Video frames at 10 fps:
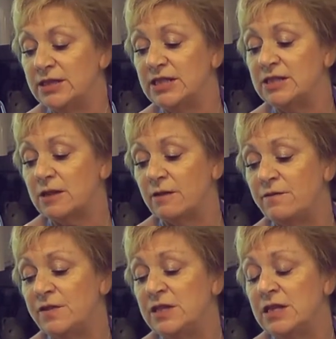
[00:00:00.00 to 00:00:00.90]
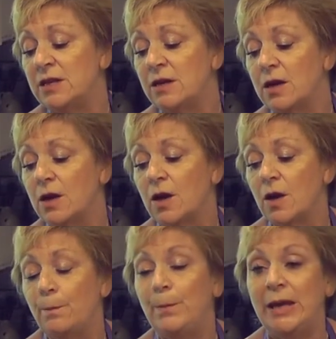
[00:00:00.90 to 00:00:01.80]
This is a vanilla
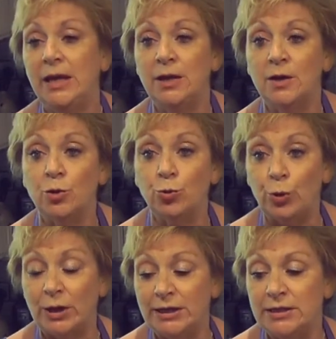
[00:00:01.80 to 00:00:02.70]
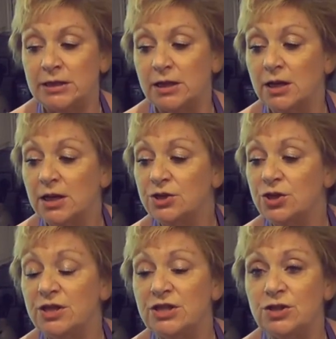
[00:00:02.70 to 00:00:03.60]
bean grinder. So this